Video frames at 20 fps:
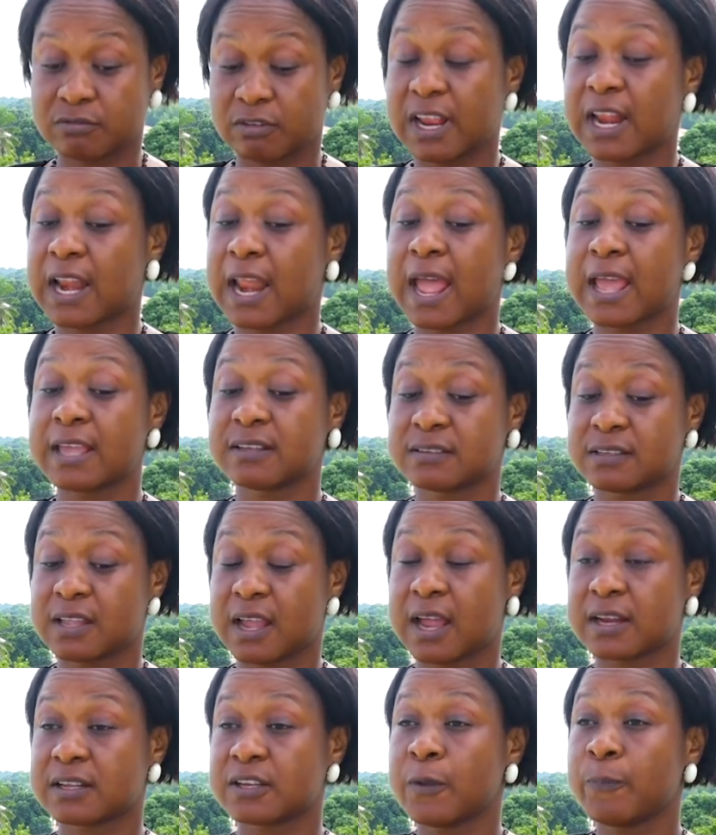realized
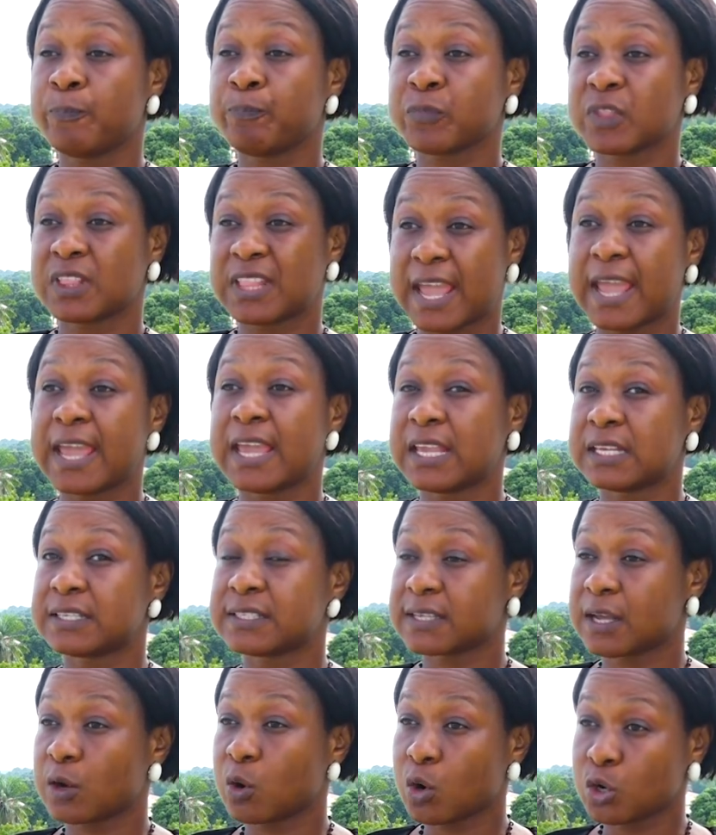that there
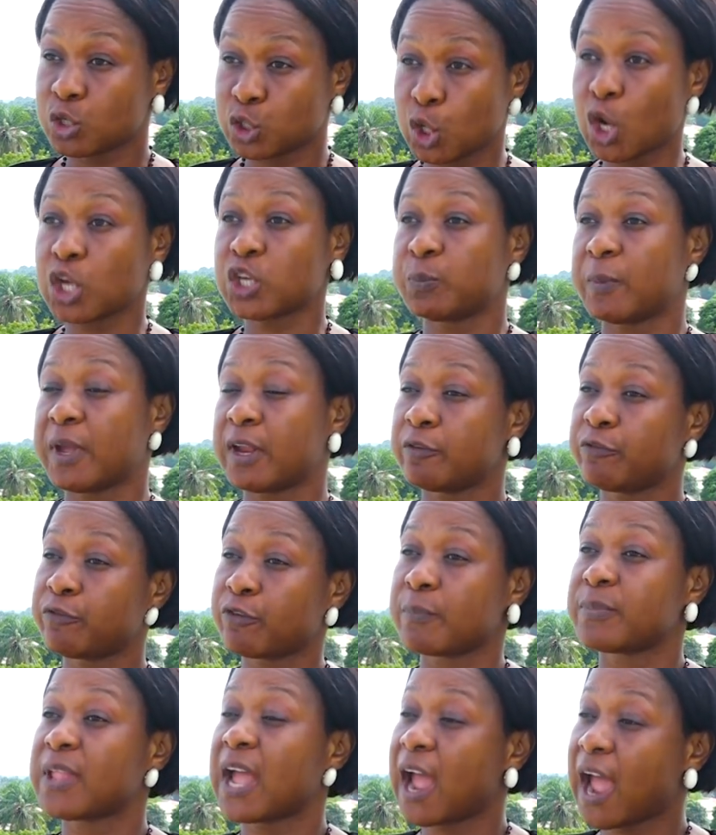is a judgment
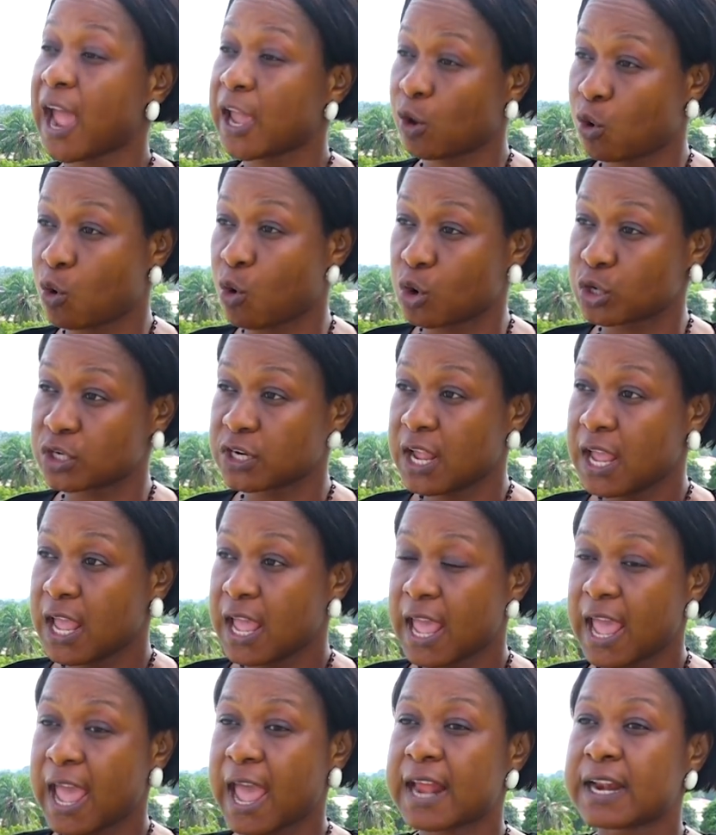from the High Court,
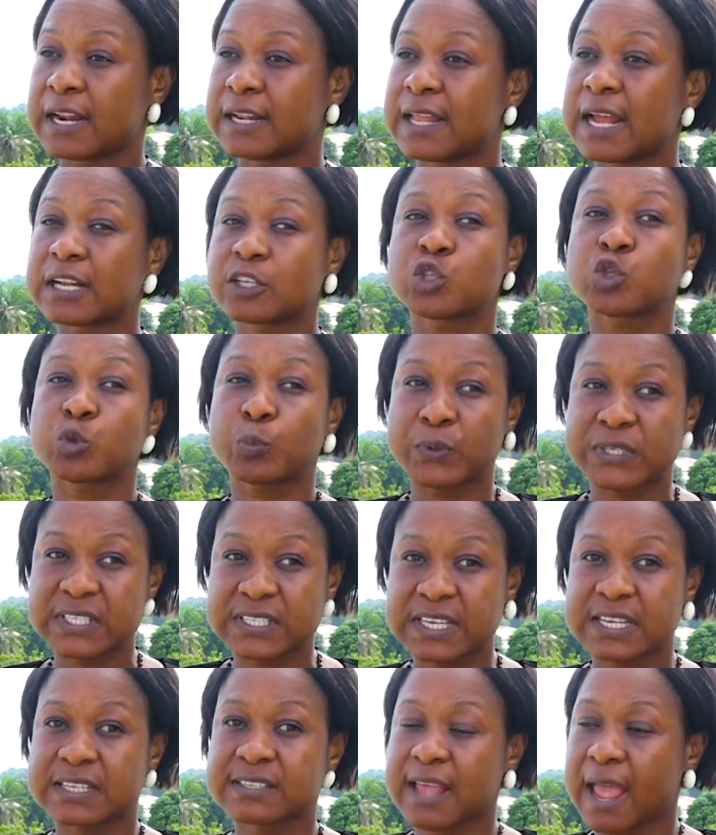and that
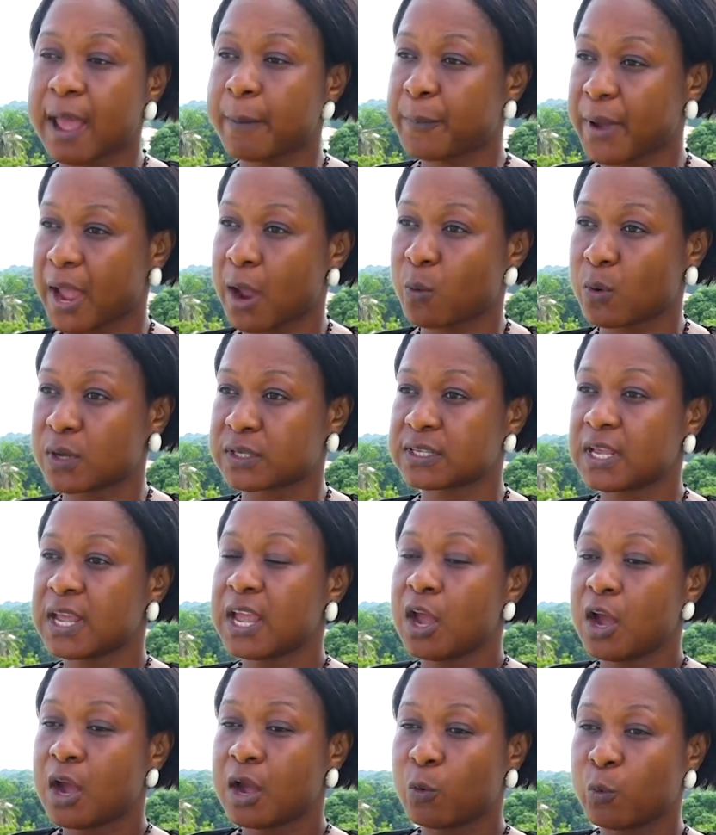supersedes our powers.
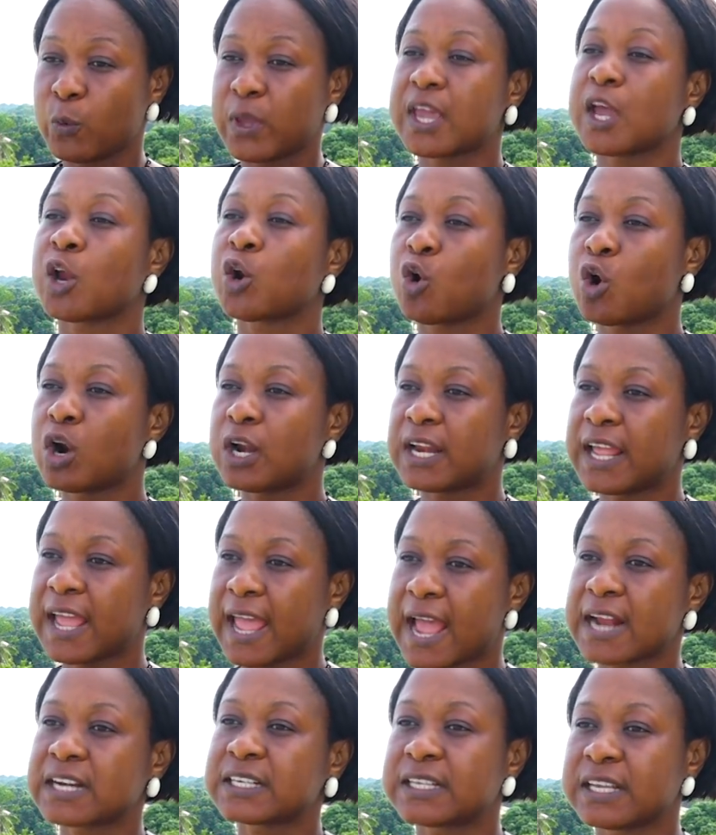We can only
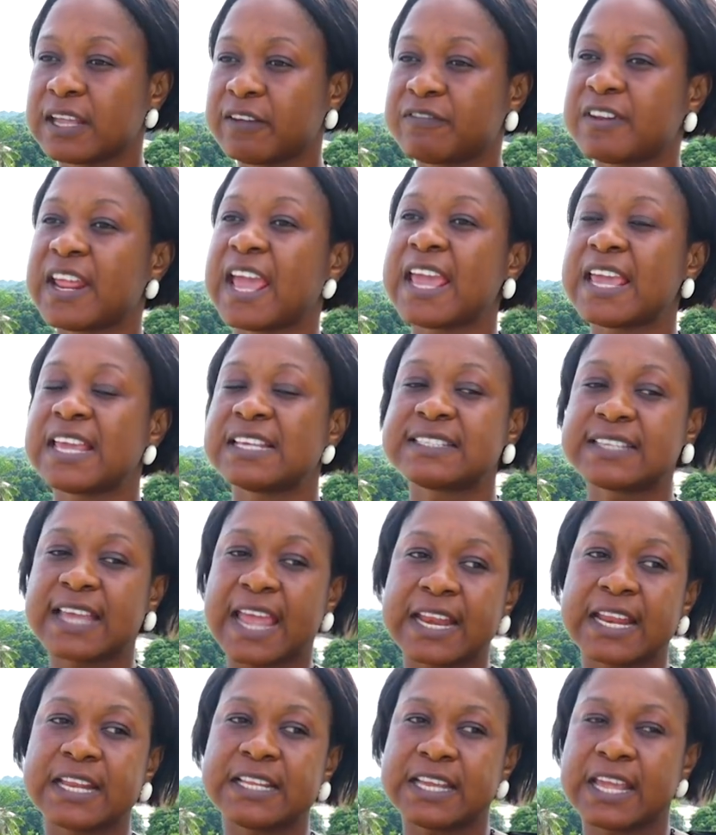act if there is
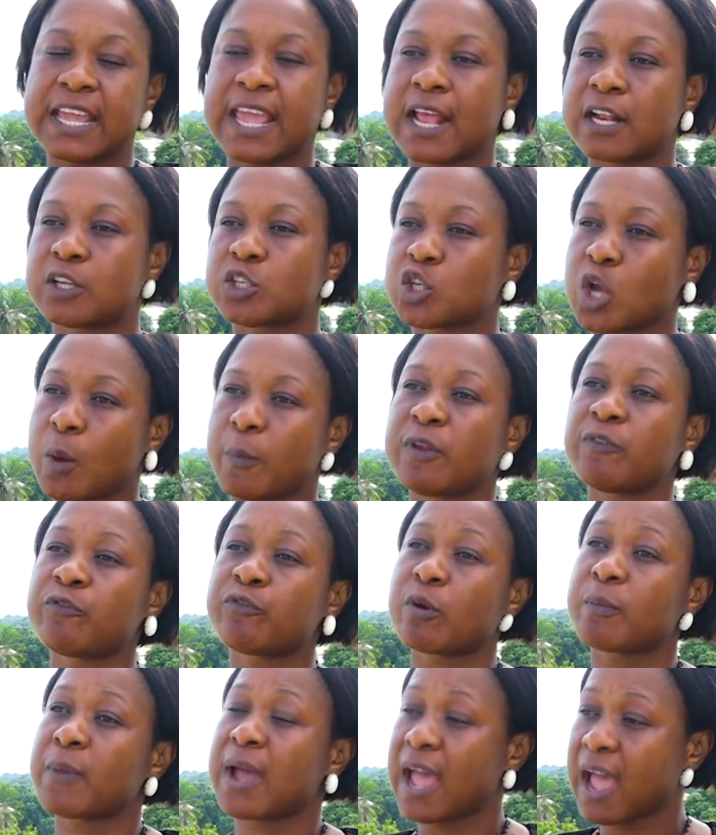anything else coming
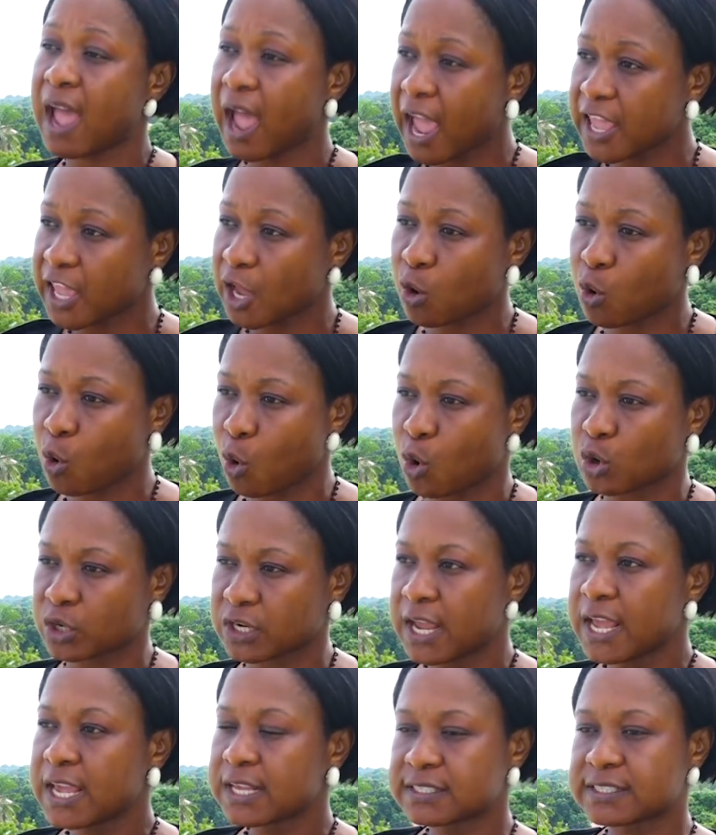from a higher court
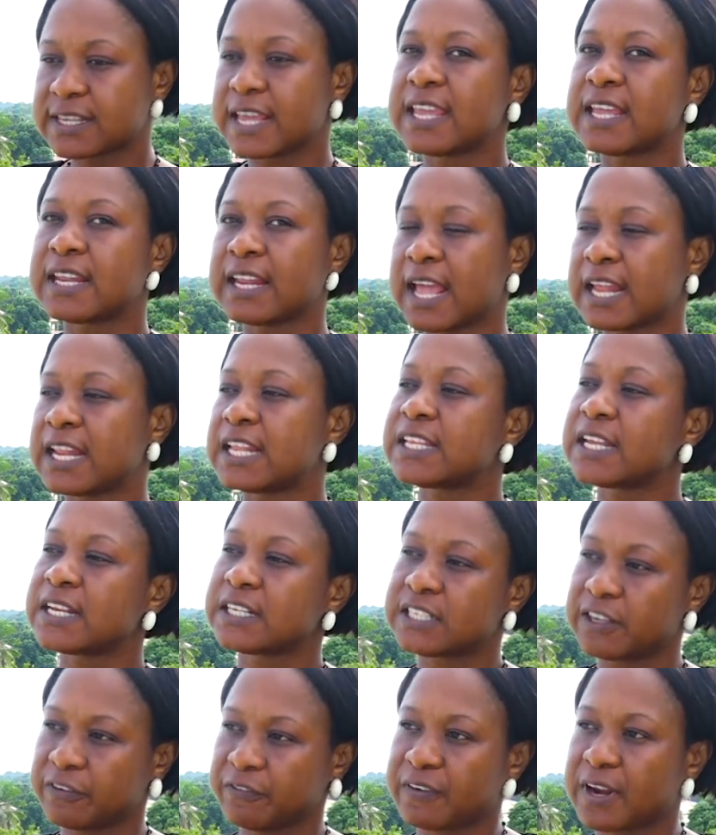saying anything
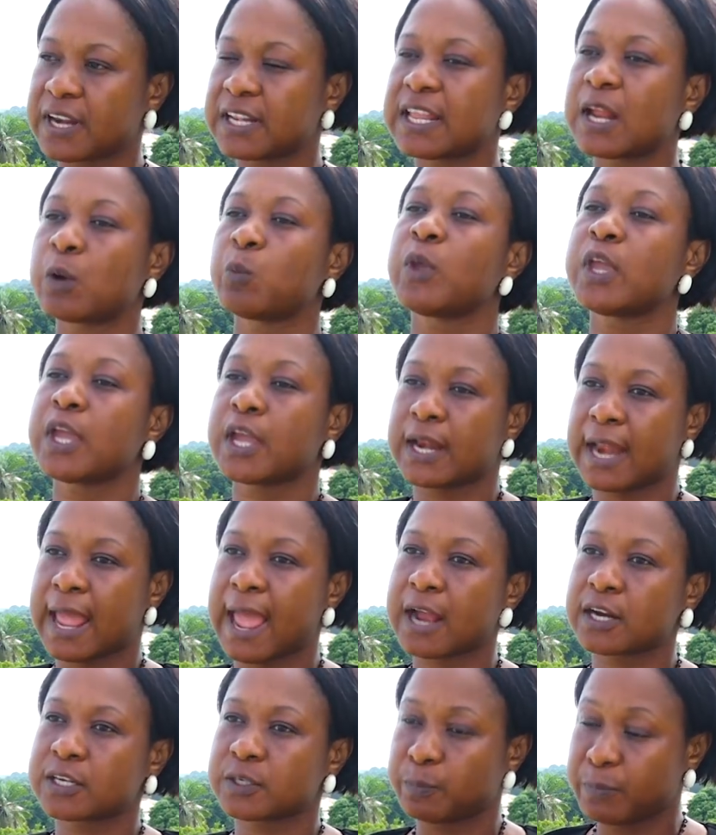different, then we can
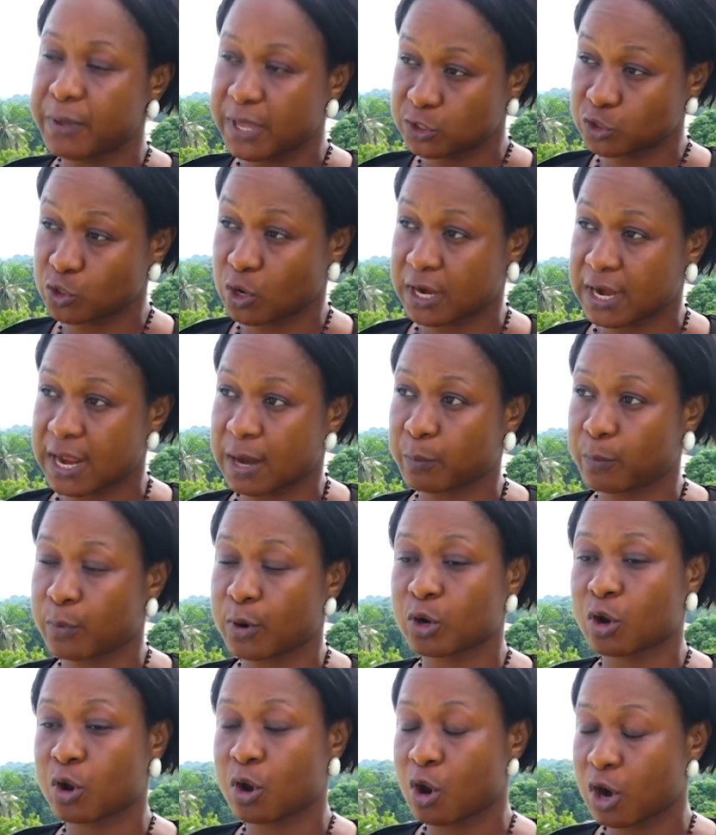act based on that.
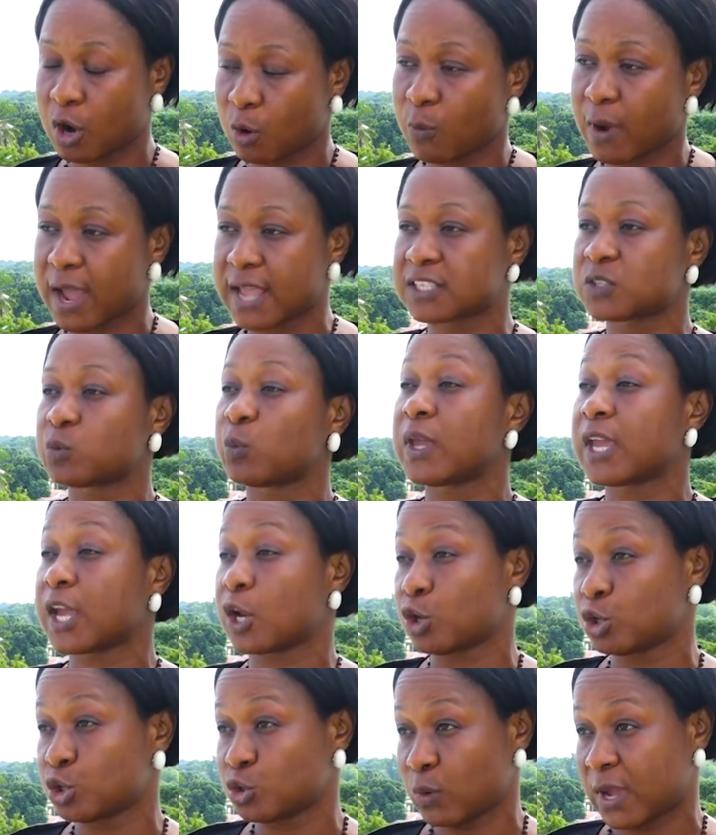But otherwise, we
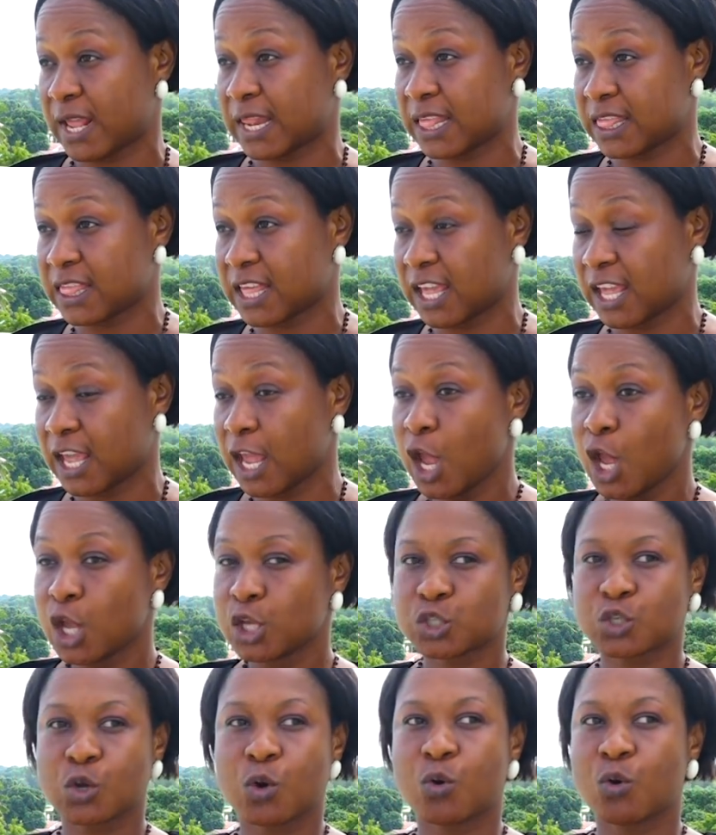cannot do anything.
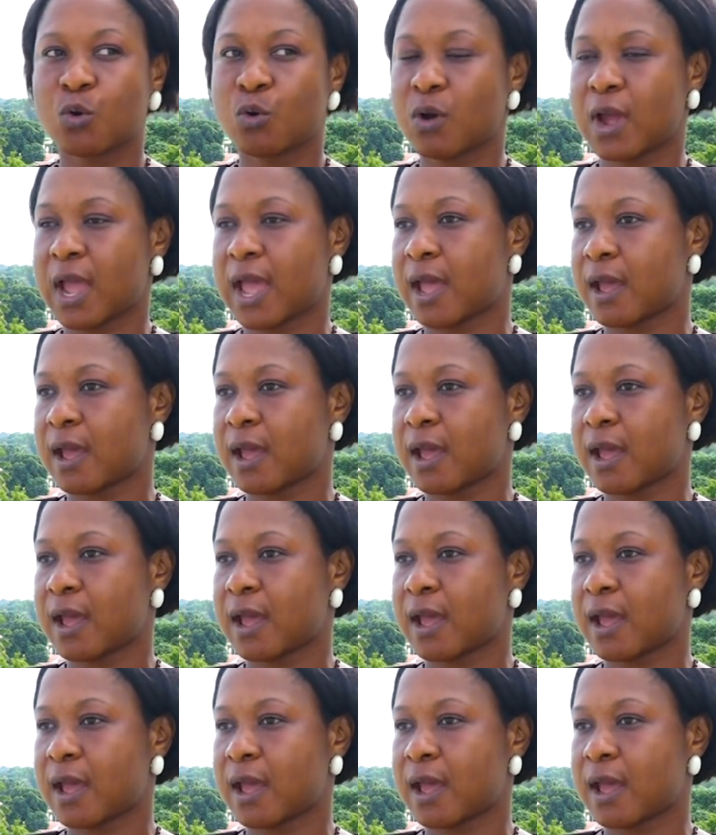So